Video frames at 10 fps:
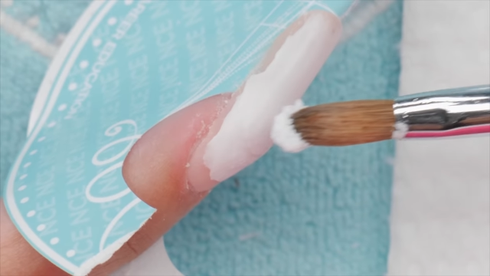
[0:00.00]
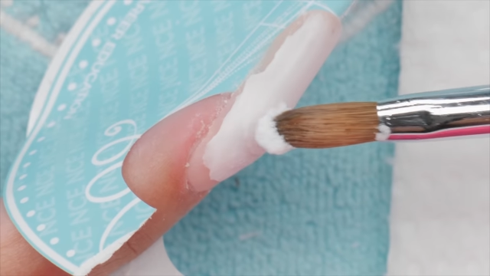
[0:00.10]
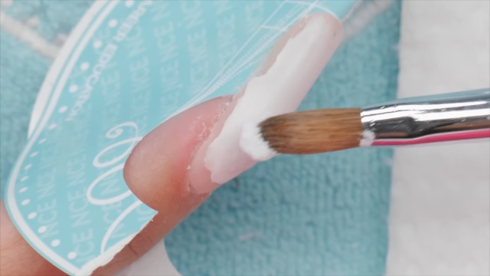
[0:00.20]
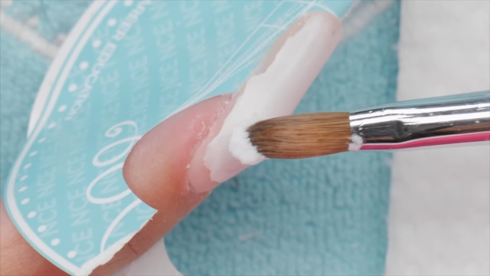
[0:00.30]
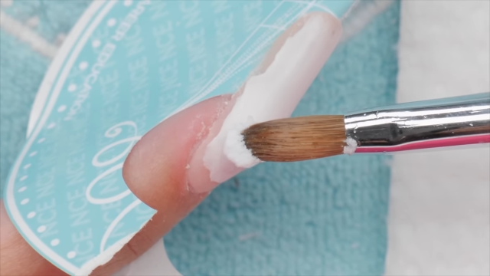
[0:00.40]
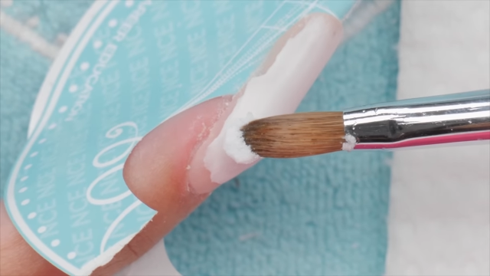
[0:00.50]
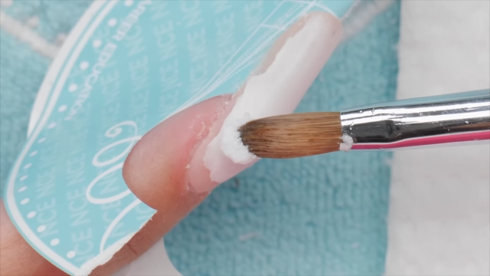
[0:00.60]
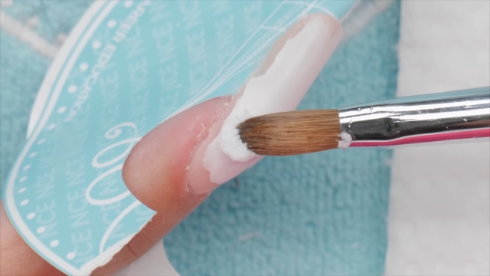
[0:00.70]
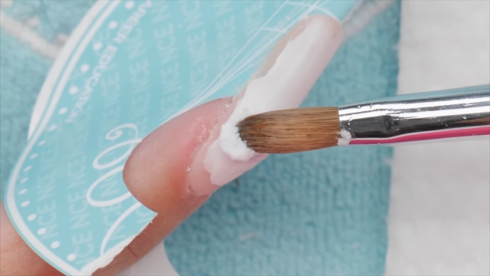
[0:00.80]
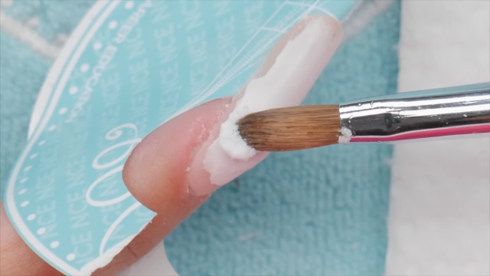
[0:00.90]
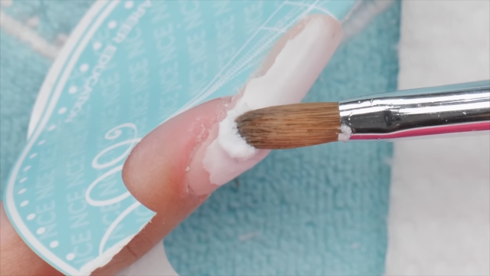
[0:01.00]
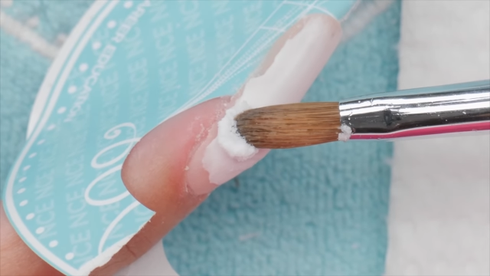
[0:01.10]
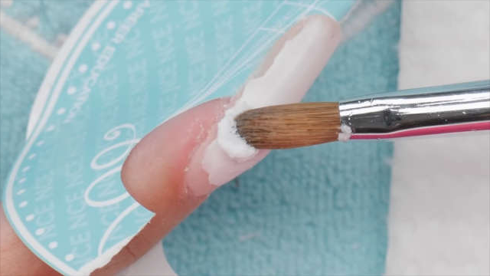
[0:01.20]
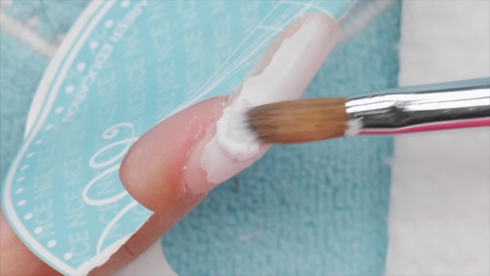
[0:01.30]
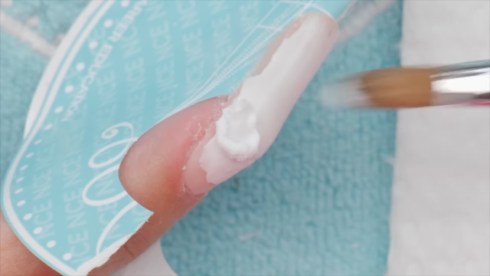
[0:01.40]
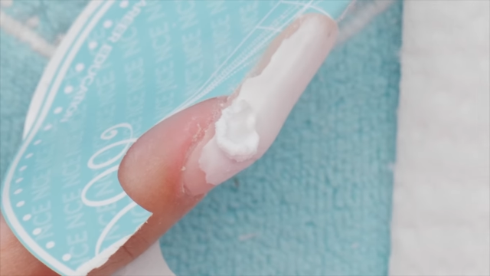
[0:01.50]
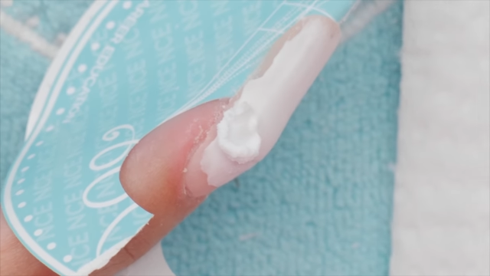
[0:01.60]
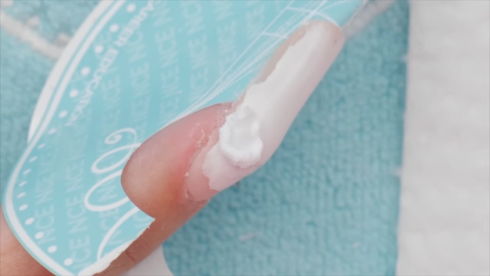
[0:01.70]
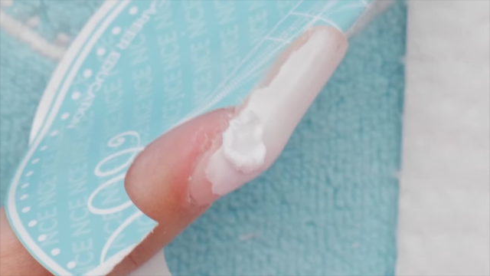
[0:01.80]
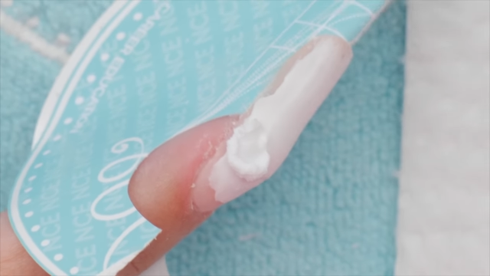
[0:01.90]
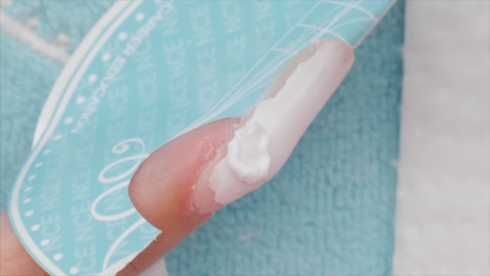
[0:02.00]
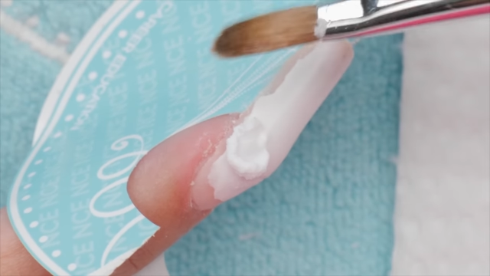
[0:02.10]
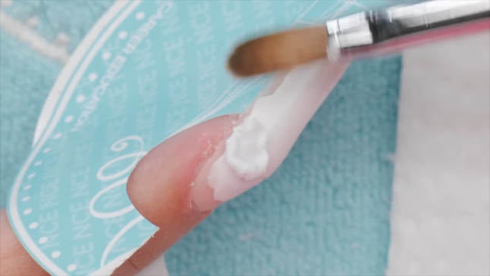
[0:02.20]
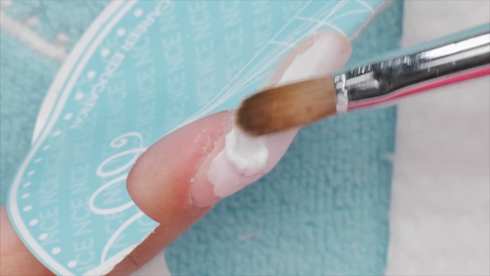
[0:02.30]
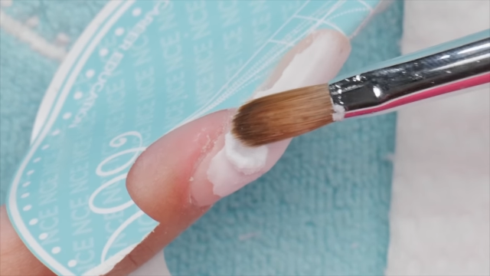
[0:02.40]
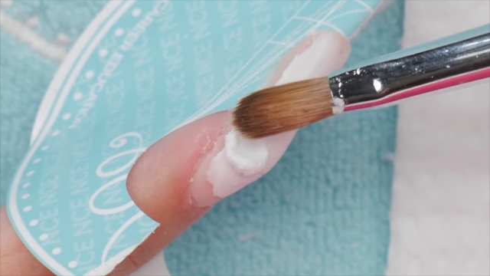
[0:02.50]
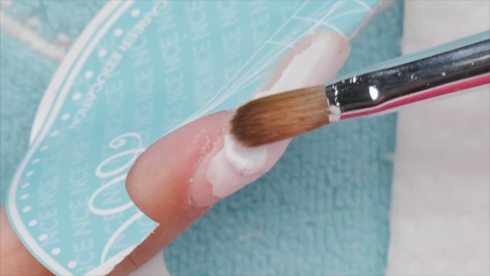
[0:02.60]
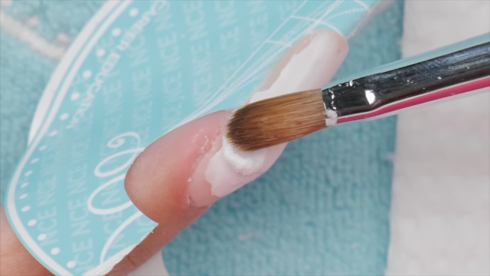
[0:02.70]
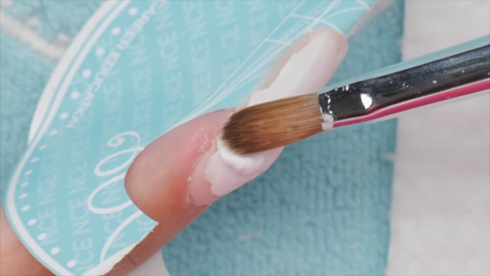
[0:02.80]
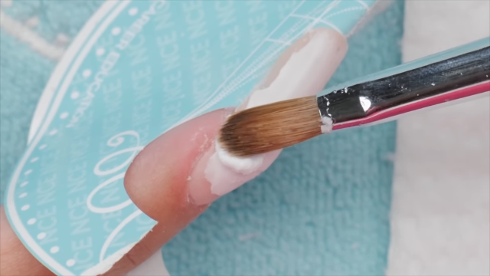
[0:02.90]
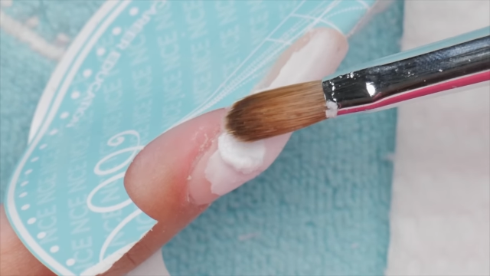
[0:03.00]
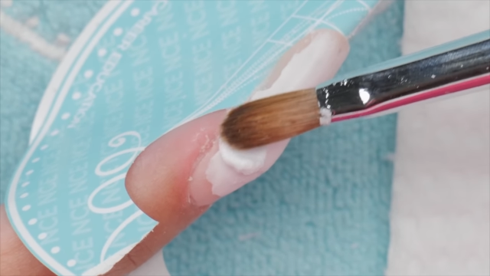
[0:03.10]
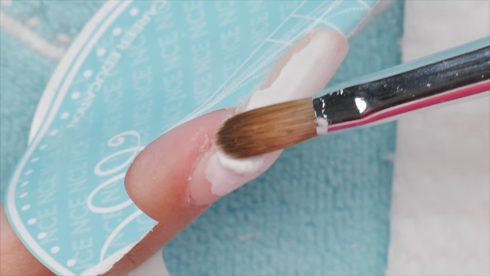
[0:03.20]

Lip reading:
(no speaker visible)